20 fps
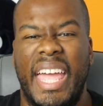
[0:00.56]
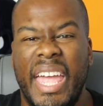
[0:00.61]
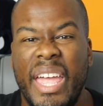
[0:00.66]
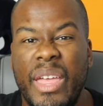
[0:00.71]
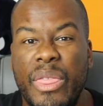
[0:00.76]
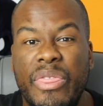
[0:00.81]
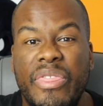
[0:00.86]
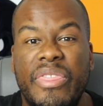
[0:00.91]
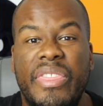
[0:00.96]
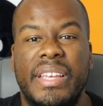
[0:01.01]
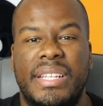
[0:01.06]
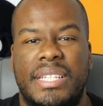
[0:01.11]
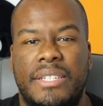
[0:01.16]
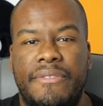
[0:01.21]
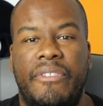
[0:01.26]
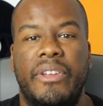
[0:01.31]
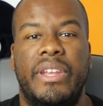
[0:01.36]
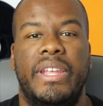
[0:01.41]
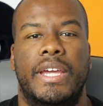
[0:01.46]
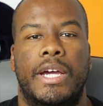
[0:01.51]
In
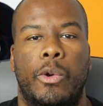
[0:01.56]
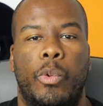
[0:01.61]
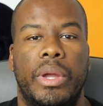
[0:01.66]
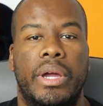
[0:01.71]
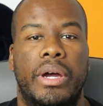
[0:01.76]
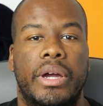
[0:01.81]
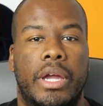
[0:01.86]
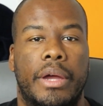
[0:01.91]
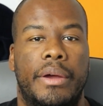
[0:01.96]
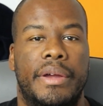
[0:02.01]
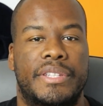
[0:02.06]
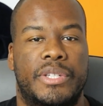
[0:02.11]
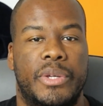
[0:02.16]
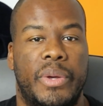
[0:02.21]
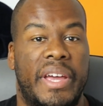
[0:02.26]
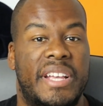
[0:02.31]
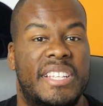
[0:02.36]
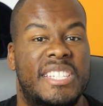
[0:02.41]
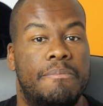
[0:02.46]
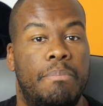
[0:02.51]
this video, we are going
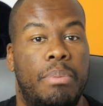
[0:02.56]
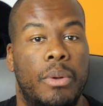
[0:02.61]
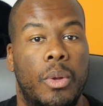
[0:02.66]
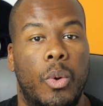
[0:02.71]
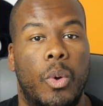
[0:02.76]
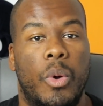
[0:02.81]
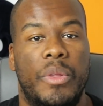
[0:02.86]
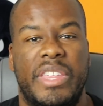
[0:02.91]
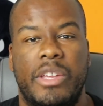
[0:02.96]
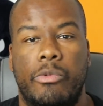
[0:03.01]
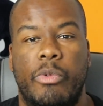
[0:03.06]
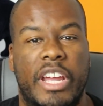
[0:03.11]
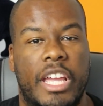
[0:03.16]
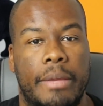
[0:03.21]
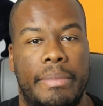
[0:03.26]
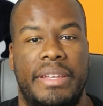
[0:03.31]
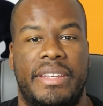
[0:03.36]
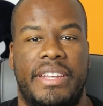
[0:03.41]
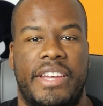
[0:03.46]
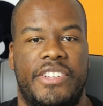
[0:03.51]
to explore the
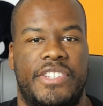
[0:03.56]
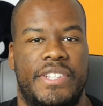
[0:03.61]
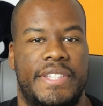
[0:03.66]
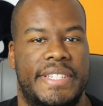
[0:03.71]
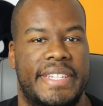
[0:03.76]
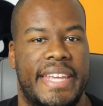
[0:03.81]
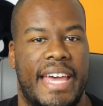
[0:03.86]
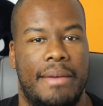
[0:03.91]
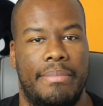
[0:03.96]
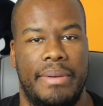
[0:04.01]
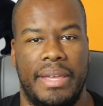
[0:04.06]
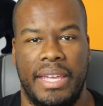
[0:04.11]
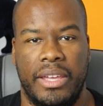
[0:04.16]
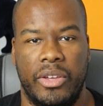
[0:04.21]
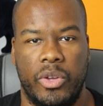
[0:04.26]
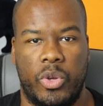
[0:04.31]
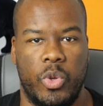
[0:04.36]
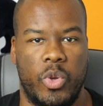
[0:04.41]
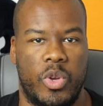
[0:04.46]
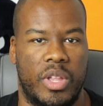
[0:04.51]
recommendations tab
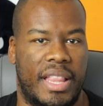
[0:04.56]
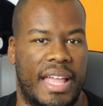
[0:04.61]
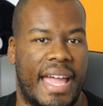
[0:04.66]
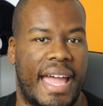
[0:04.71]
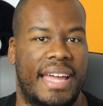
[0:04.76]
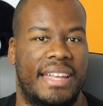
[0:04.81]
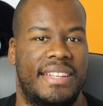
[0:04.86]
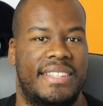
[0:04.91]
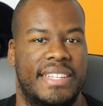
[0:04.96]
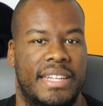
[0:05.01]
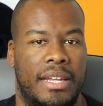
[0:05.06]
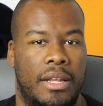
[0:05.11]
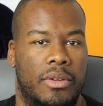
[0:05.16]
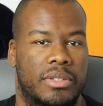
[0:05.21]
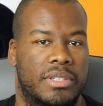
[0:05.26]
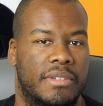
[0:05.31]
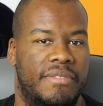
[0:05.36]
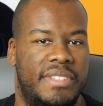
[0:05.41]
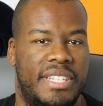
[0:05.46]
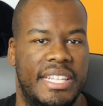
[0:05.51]
in Google Ads in a
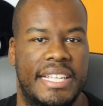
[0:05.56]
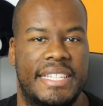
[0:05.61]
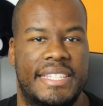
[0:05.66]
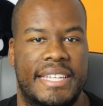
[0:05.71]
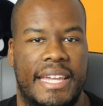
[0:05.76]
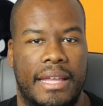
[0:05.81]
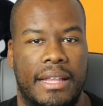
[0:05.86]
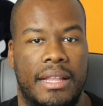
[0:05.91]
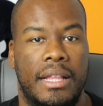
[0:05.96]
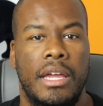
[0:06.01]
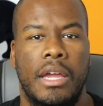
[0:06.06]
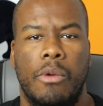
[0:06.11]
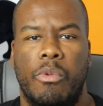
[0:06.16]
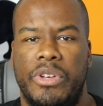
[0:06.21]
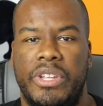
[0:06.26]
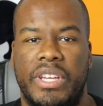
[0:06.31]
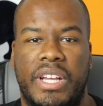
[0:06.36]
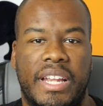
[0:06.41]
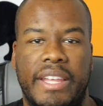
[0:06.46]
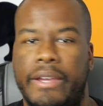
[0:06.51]
lot of detail.
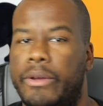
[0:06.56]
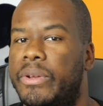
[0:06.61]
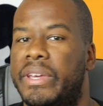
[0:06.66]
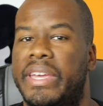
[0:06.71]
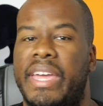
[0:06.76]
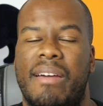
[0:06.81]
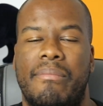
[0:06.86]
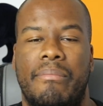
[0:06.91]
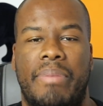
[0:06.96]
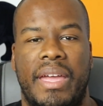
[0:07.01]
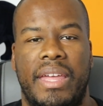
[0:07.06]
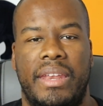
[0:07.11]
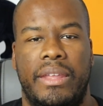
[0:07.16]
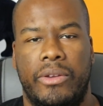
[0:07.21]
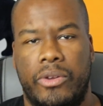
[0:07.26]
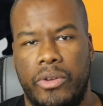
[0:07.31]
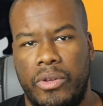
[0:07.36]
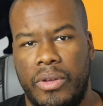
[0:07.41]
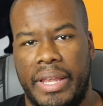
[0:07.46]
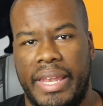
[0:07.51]
When you click on a campaign
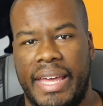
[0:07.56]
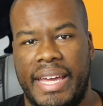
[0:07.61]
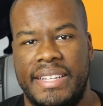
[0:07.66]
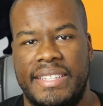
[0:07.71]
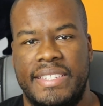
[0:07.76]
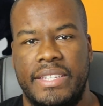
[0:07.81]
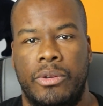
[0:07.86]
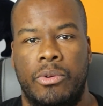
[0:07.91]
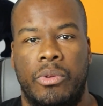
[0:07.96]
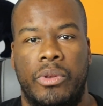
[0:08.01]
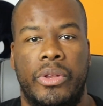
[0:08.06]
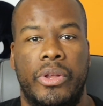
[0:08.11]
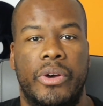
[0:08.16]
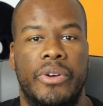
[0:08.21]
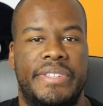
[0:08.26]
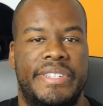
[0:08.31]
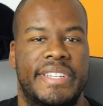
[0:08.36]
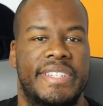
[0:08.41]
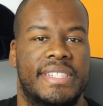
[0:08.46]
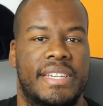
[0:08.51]
in Google Ads, you will
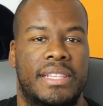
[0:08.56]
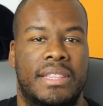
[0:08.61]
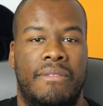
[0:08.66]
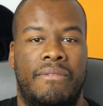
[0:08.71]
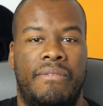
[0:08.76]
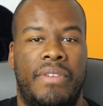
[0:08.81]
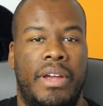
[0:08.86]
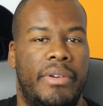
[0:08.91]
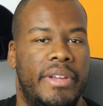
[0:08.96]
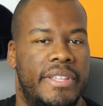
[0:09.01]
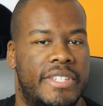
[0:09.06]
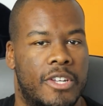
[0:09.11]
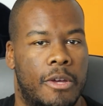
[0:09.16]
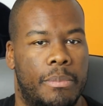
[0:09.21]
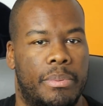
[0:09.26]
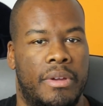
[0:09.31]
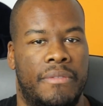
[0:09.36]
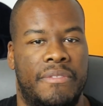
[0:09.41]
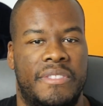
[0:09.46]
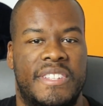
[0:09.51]
notice at the very
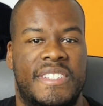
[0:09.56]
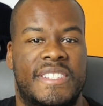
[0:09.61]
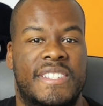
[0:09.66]
top of the